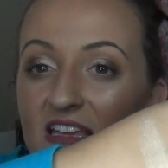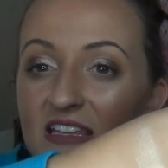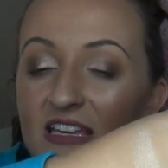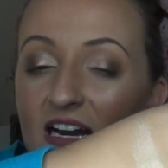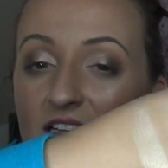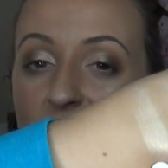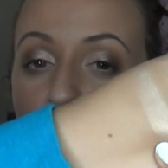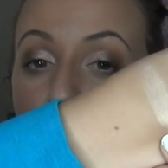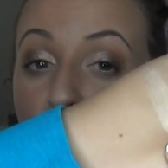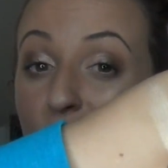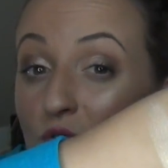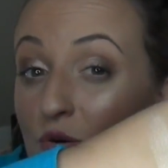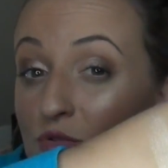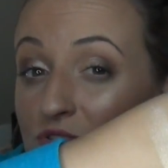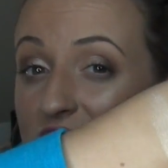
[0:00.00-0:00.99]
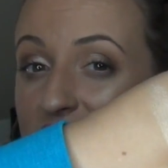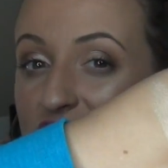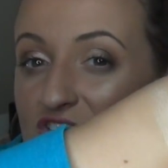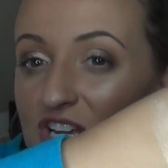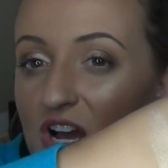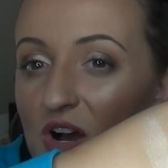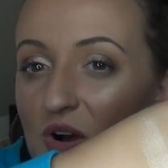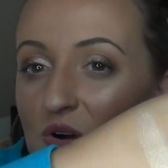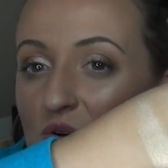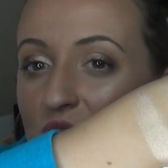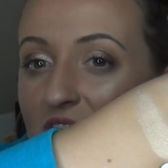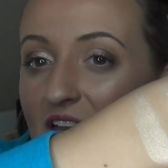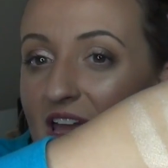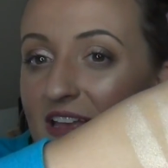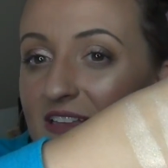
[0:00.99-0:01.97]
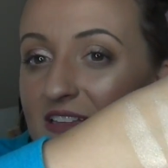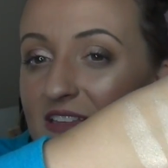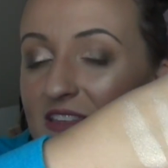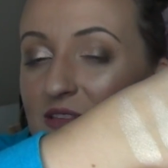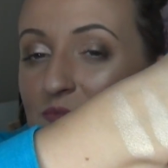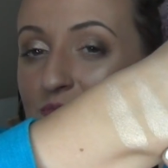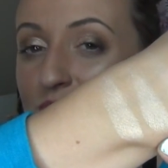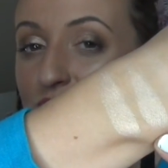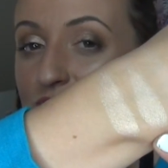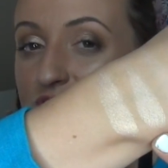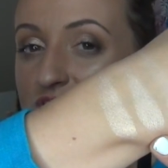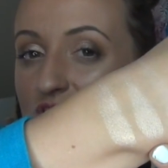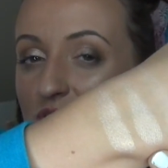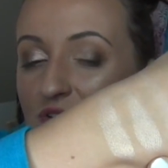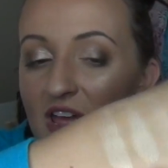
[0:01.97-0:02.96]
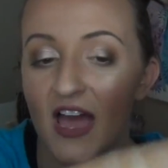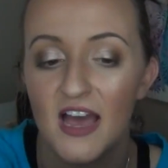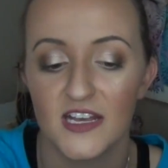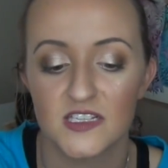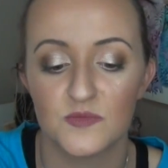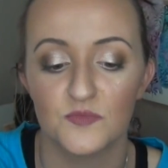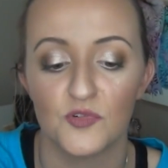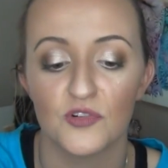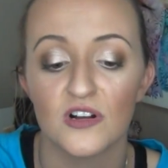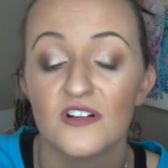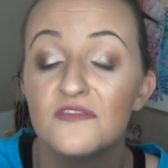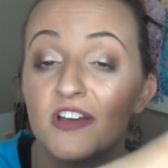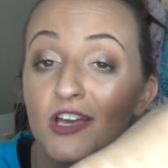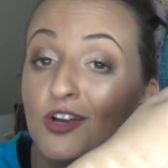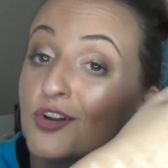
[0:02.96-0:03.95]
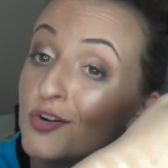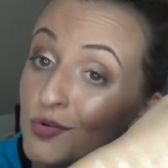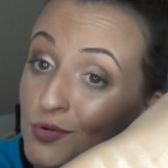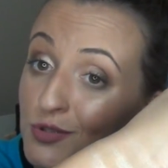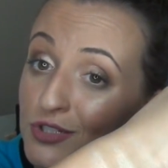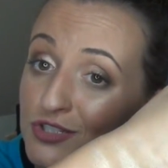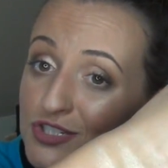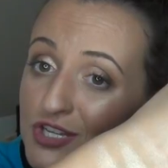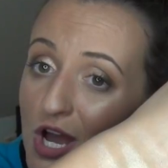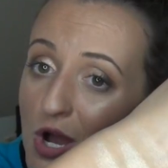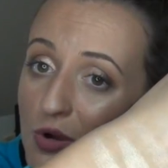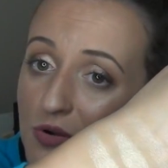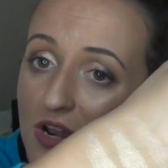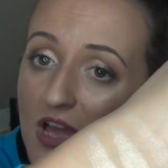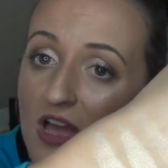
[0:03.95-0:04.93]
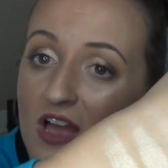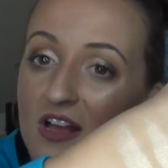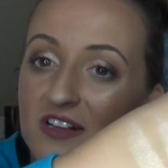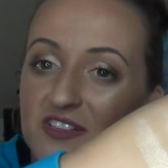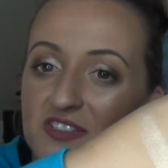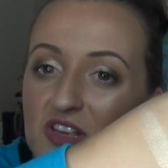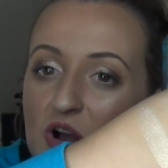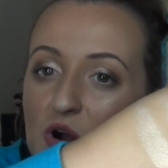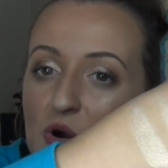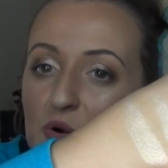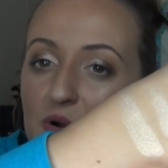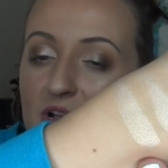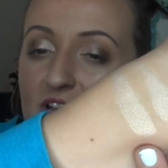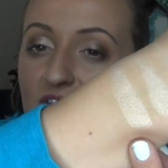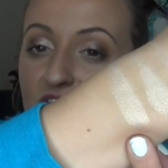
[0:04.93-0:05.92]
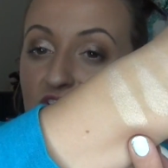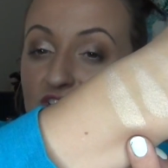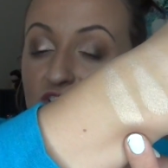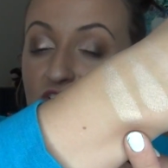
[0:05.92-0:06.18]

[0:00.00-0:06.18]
yellow golden tone and moonstone has more of a cooler tone so if you're